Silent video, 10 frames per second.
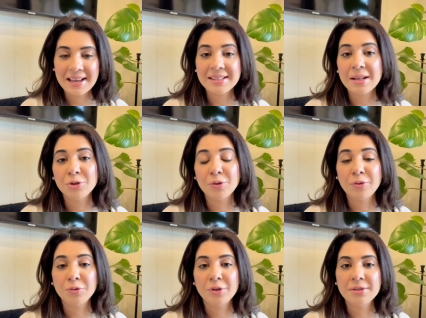Assalamualaikum
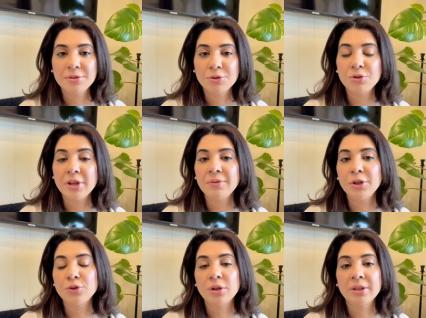everyone. So today
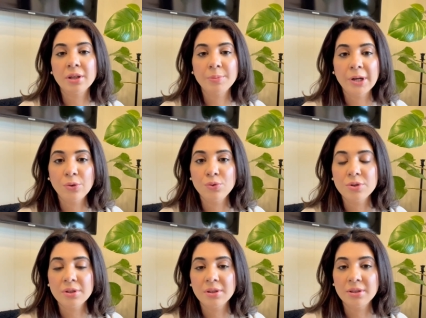we are talking
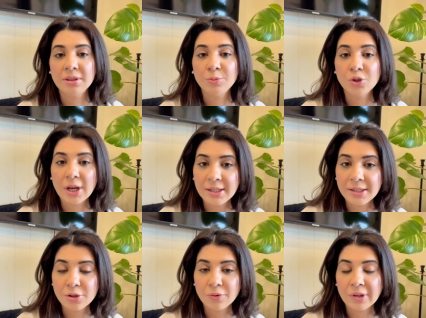about the
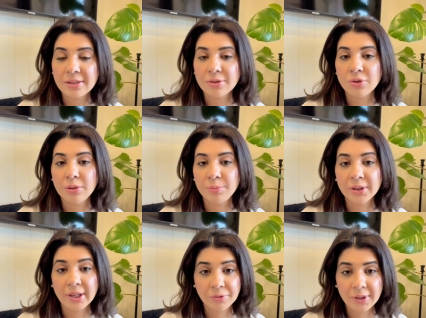modalities of cancer
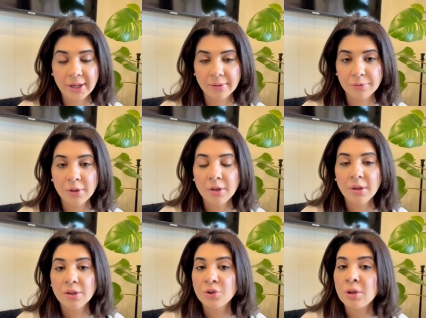treatment that we have.
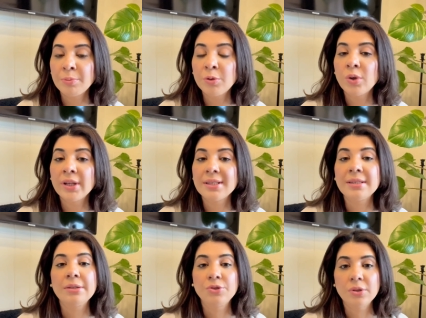So number one is
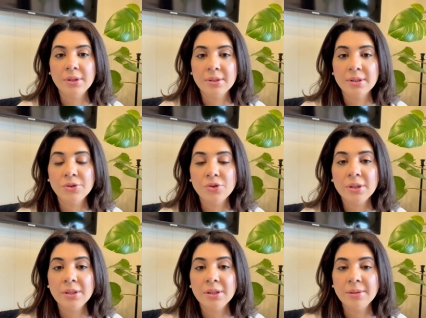surgery.
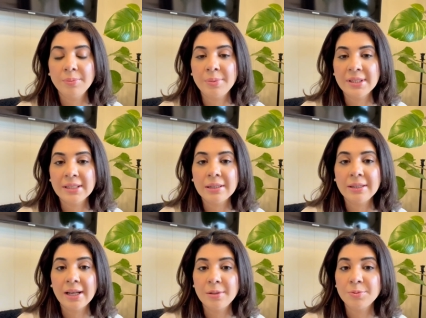Surgery
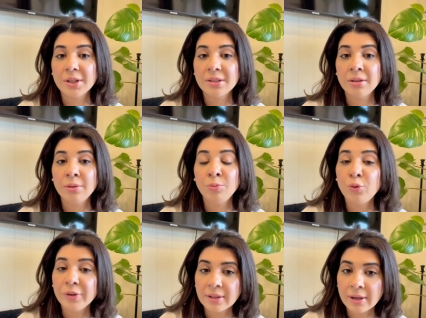basically helps us in
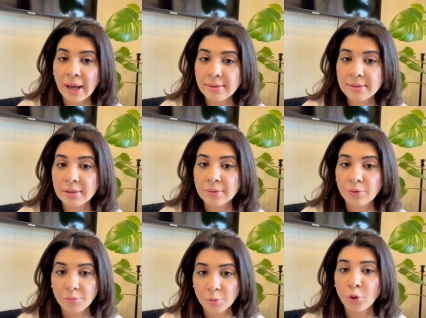removing the cancer
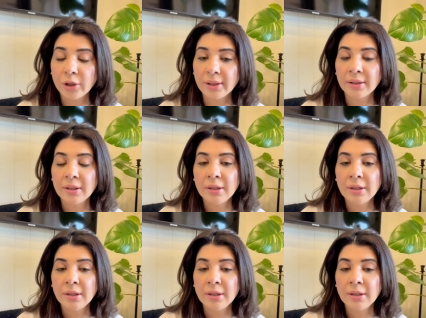from the body.